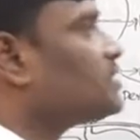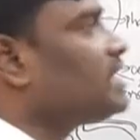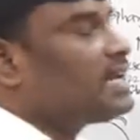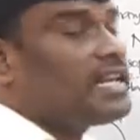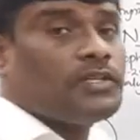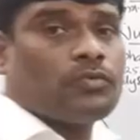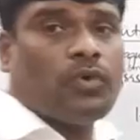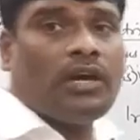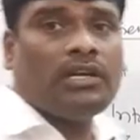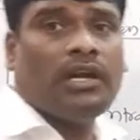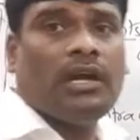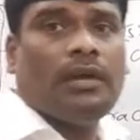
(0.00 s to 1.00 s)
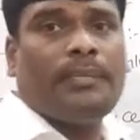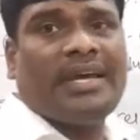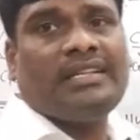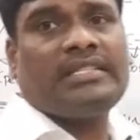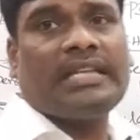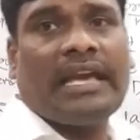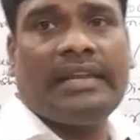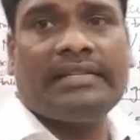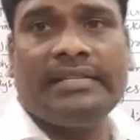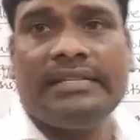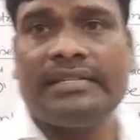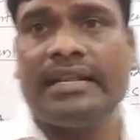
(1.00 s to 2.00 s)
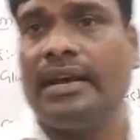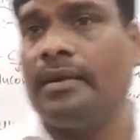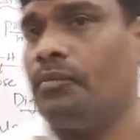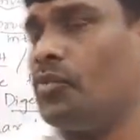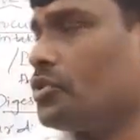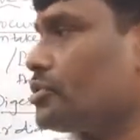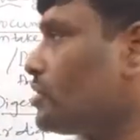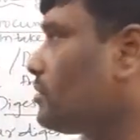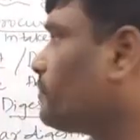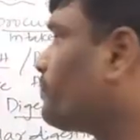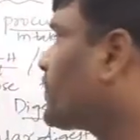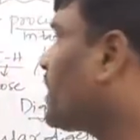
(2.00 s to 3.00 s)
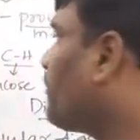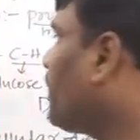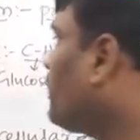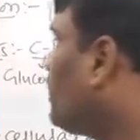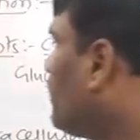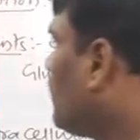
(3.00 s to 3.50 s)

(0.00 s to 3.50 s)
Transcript: That is what? Peristalsis motion, right?